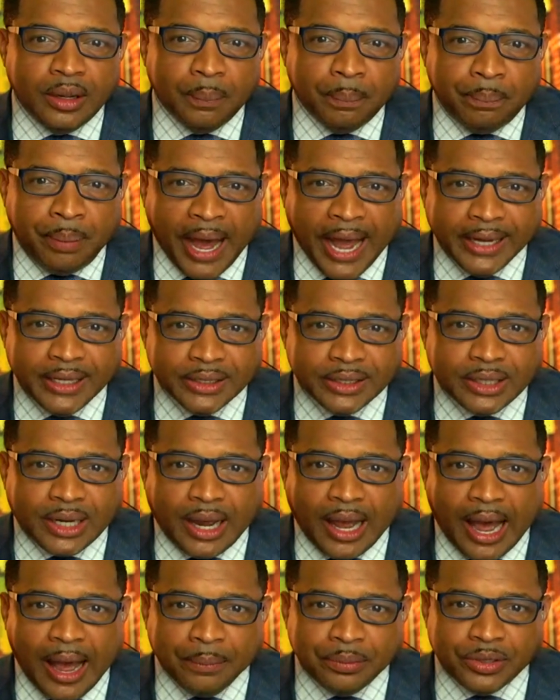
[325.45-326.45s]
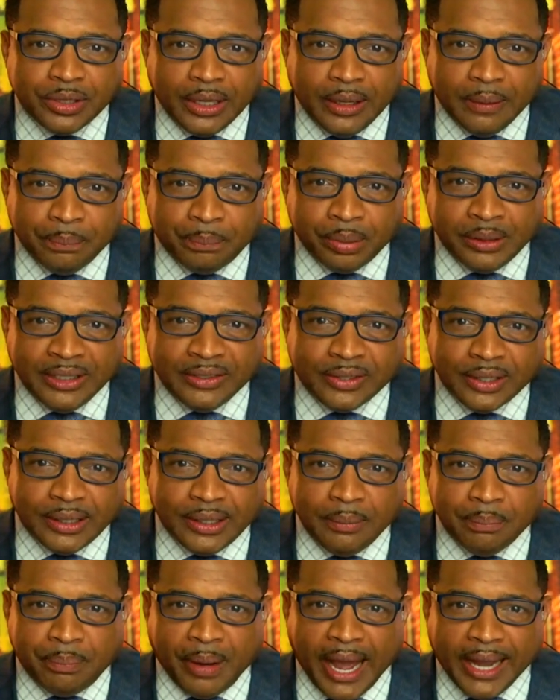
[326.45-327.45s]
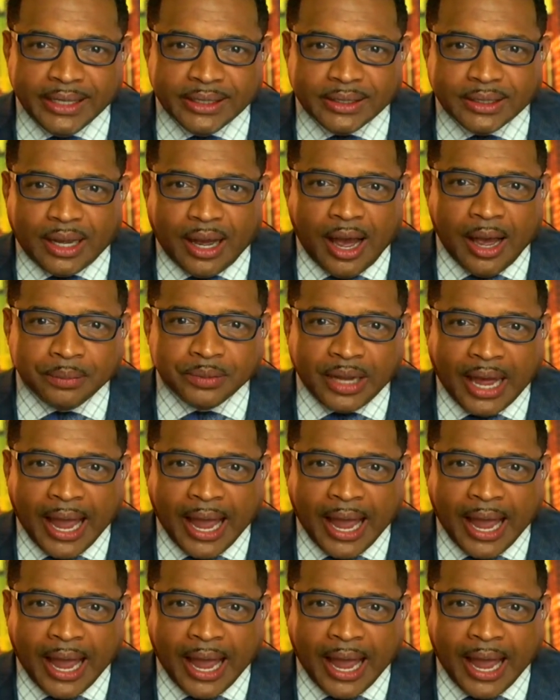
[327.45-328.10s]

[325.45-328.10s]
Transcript: biased cops, implicitly biased cops,